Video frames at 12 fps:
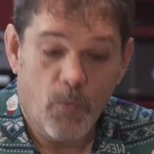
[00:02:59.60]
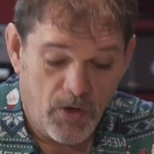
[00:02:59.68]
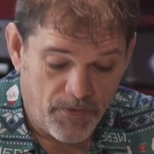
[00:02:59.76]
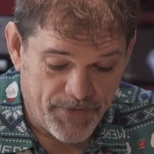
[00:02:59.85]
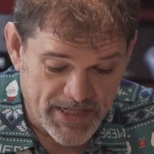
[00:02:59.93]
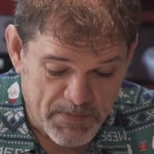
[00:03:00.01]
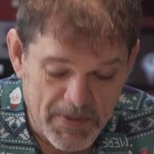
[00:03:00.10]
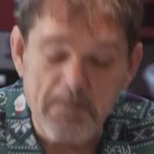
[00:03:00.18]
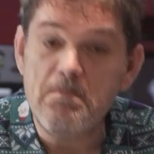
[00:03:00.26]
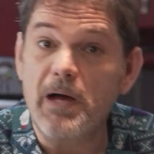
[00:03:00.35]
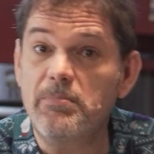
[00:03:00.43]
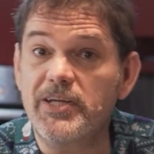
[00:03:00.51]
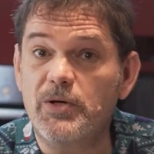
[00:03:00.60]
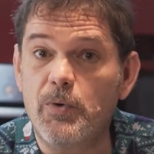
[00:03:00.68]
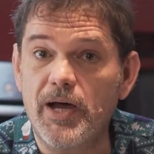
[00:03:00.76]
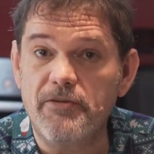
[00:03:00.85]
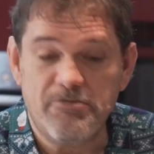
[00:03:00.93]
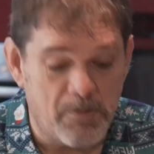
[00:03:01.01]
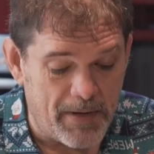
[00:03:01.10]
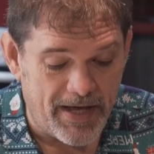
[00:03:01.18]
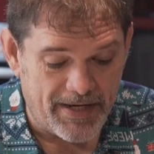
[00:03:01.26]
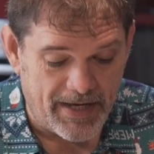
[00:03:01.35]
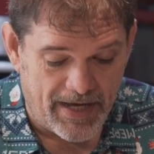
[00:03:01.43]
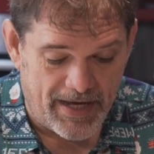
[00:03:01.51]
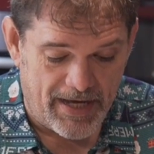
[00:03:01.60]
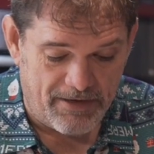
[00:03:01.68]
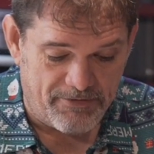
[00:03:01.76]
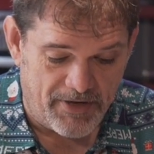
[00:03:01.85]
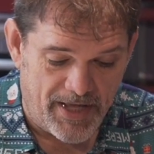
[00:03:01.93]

Well, that's been bubbling away for about half